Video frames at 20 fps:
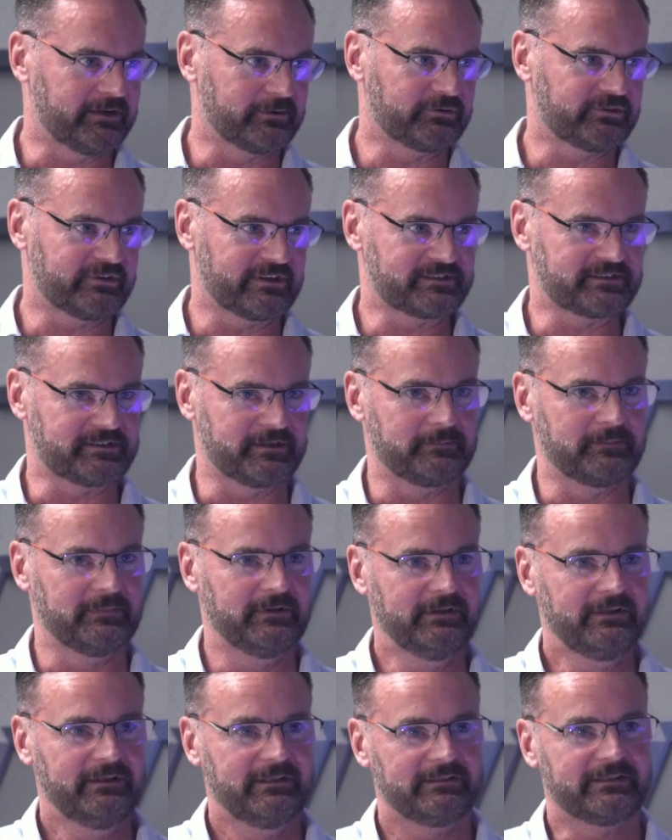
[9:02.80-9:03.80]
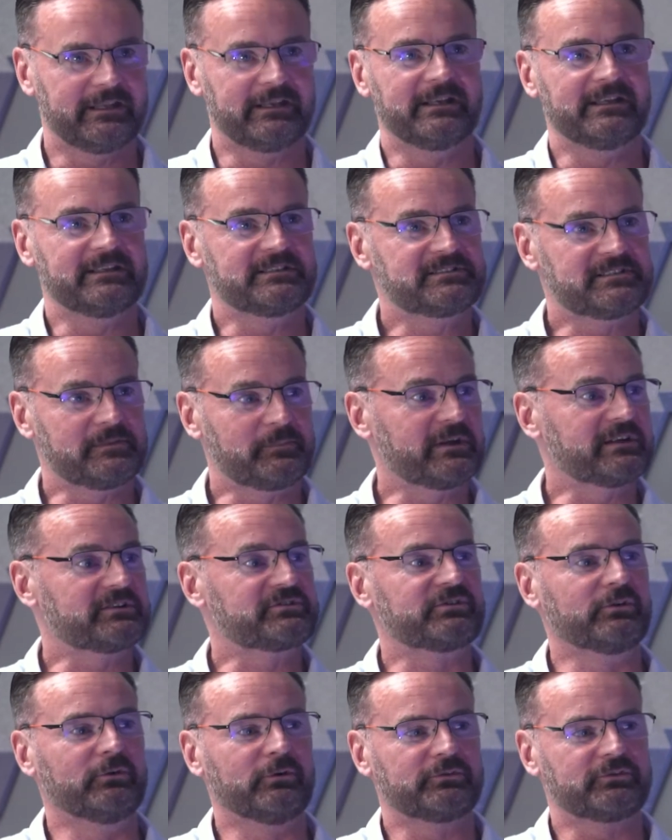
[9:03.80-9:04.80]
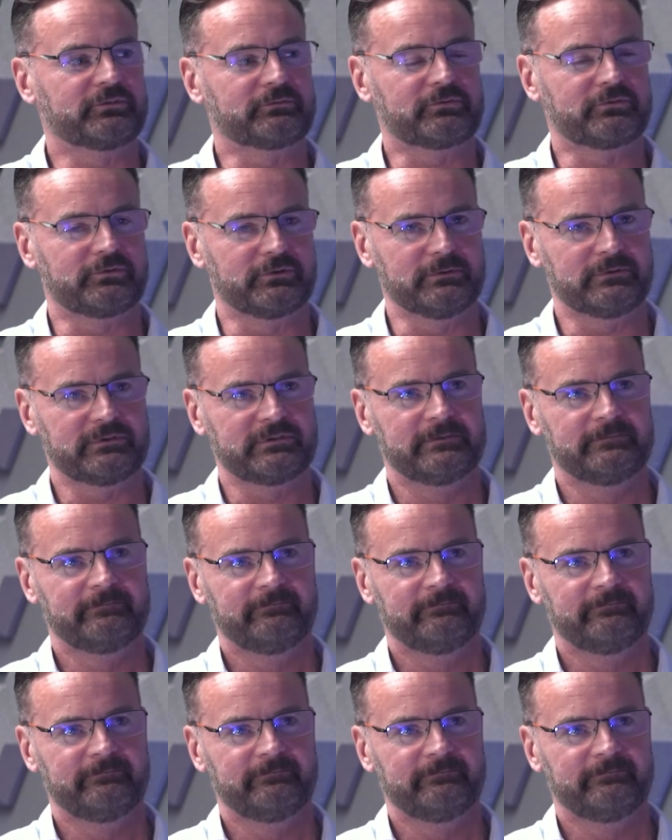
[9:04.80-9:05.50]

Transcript: system, there needs to be a source of truth.